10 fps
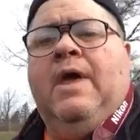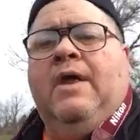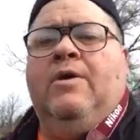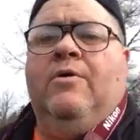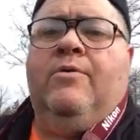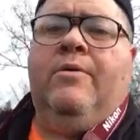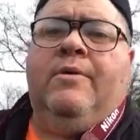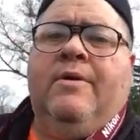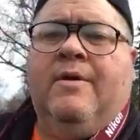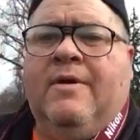Hello,
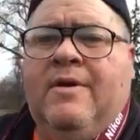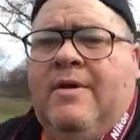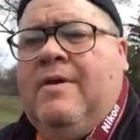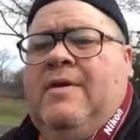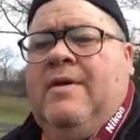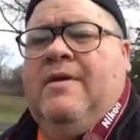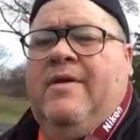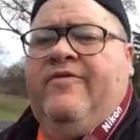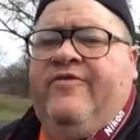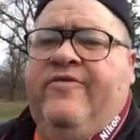
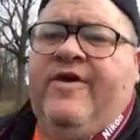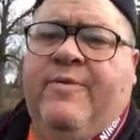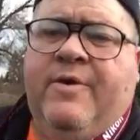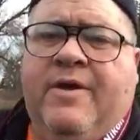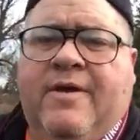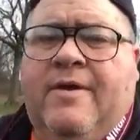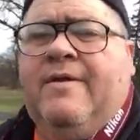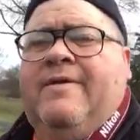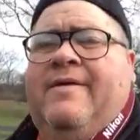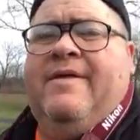this is Tim here,
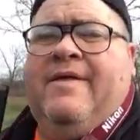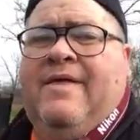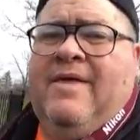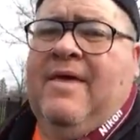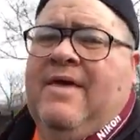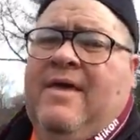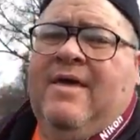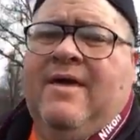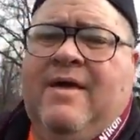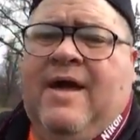
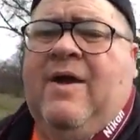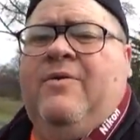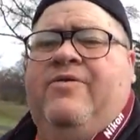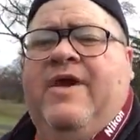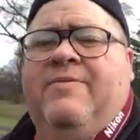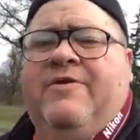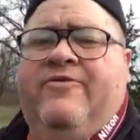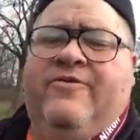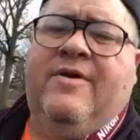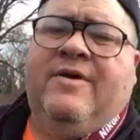out with
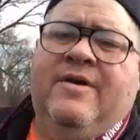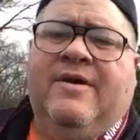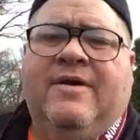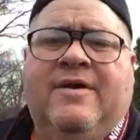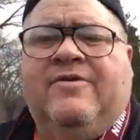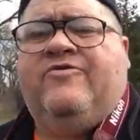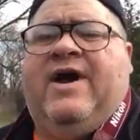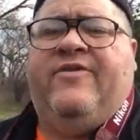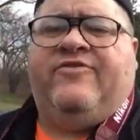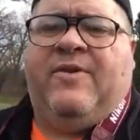Amos.
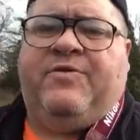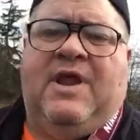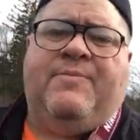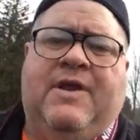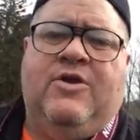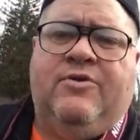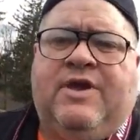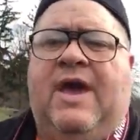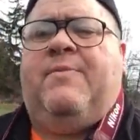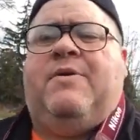Tried something on my new
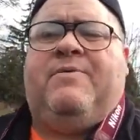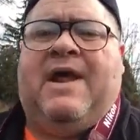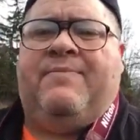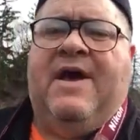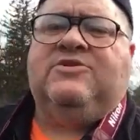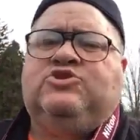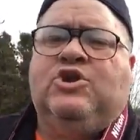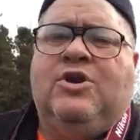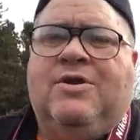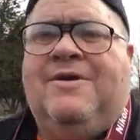camera, but I'm not
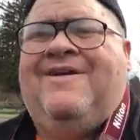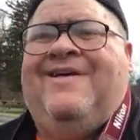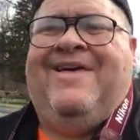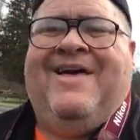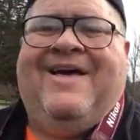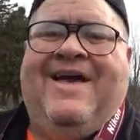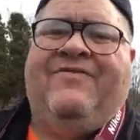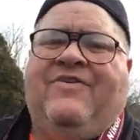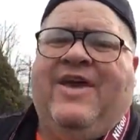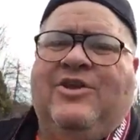sure. I
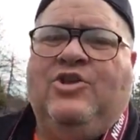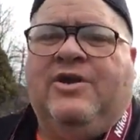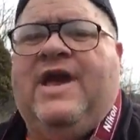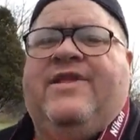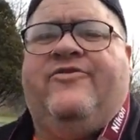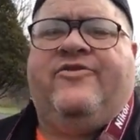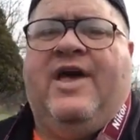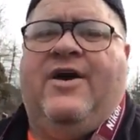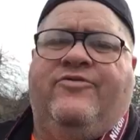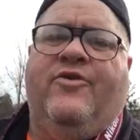have to take a look at it to see
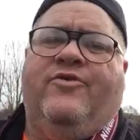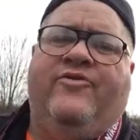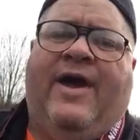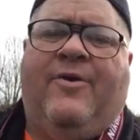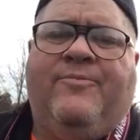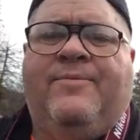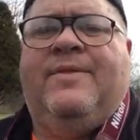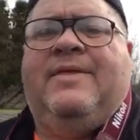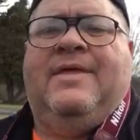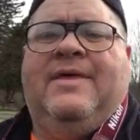how it turns out.
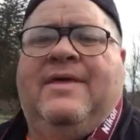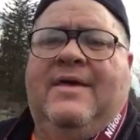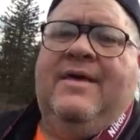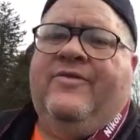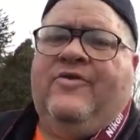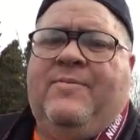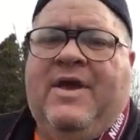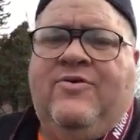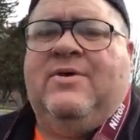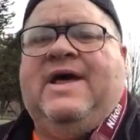So I
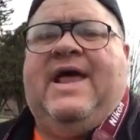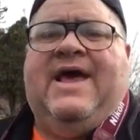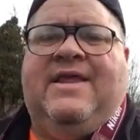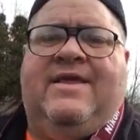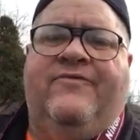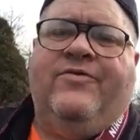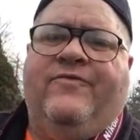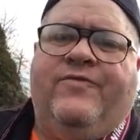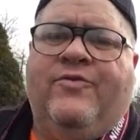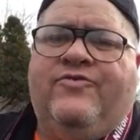may do a lot of editing for
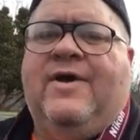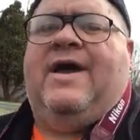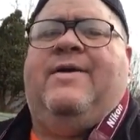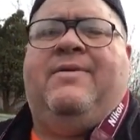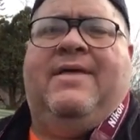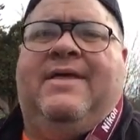the first time.